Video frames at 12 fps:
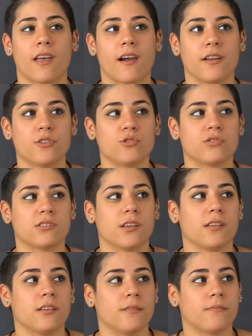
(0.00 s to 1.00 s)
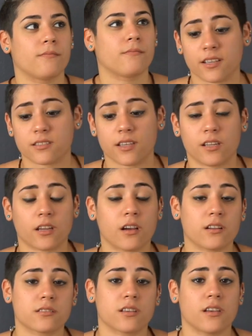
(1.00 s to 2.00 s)
how do you say it? Like I said, I
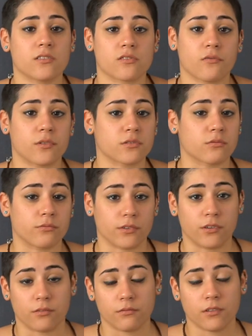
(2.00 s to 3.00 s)
got a taste of what the real.